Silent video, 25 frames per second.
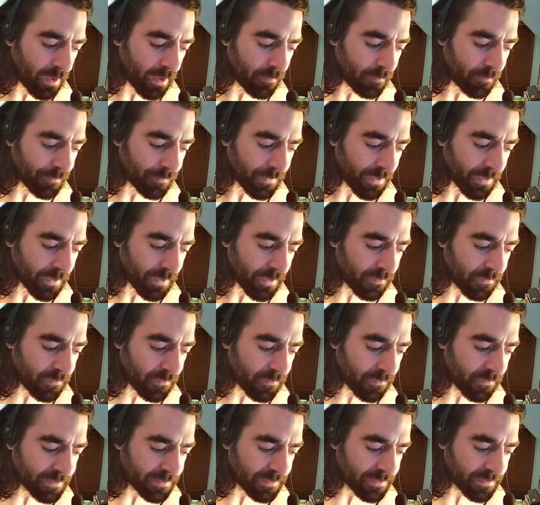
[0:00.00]
Get the
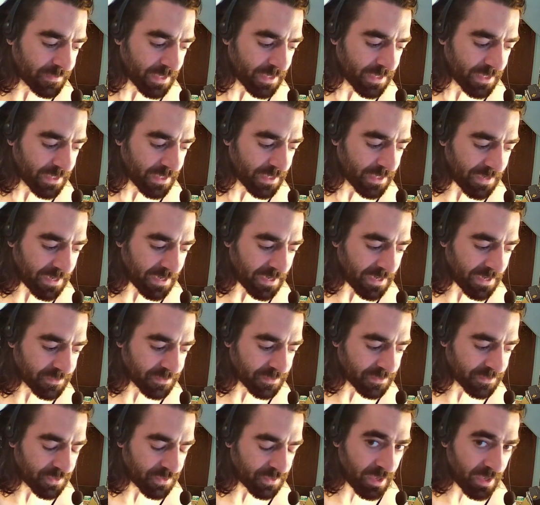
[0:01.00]
vaccine as fast as you
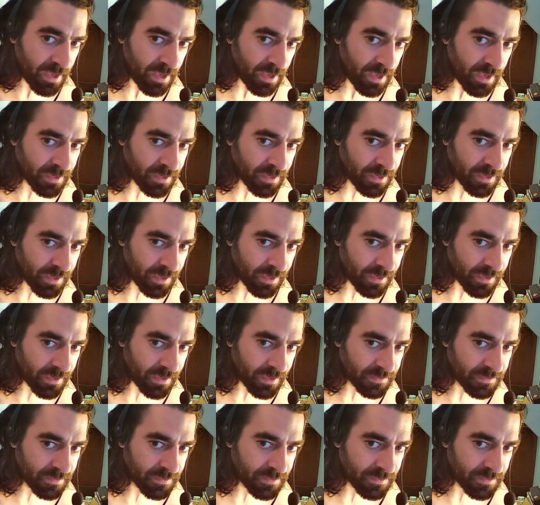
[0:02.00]
can, and it does